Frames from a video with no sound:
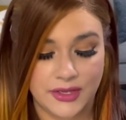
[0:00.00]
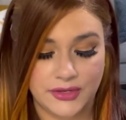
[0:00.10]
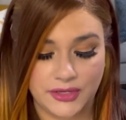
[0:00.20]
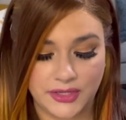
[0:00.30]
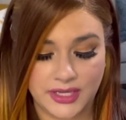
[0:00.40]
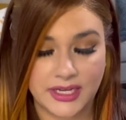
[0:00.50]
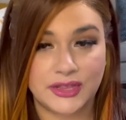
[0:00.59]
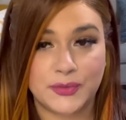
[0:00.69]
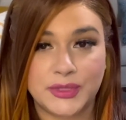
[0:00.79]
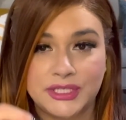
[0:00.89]
And you gotta get
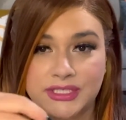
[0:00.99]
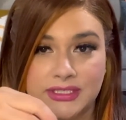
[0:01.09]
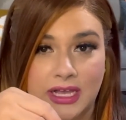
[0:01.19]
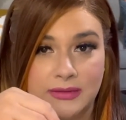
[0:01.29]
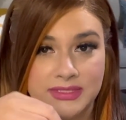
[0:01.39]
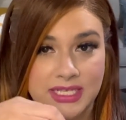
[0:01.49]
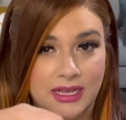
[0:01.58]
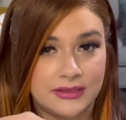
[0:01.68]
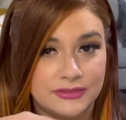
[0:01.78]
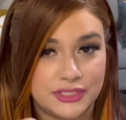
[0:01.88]
the one that just comes
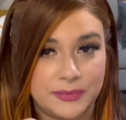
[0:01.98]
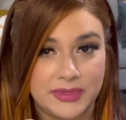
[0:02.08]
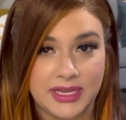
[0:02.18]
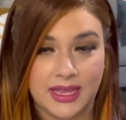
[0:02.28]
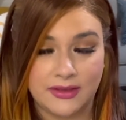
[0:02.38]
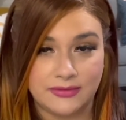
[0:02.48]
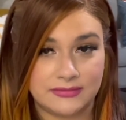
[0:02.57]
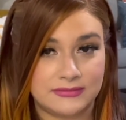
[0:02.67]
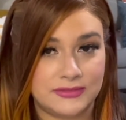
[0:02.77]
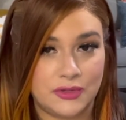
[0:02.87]
out, dripping out
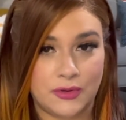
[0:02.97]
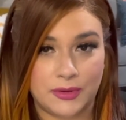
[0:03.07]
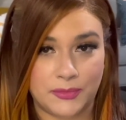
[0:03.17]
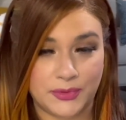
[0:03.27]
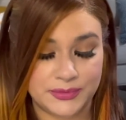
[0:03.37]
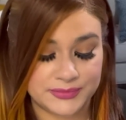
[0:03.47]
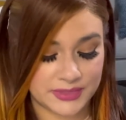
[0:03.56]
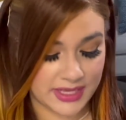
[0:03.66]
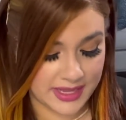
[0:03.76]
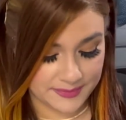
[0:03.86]
normal,
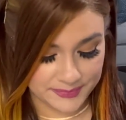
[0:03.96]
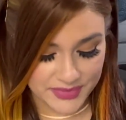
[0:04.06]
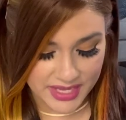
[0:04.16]
okay?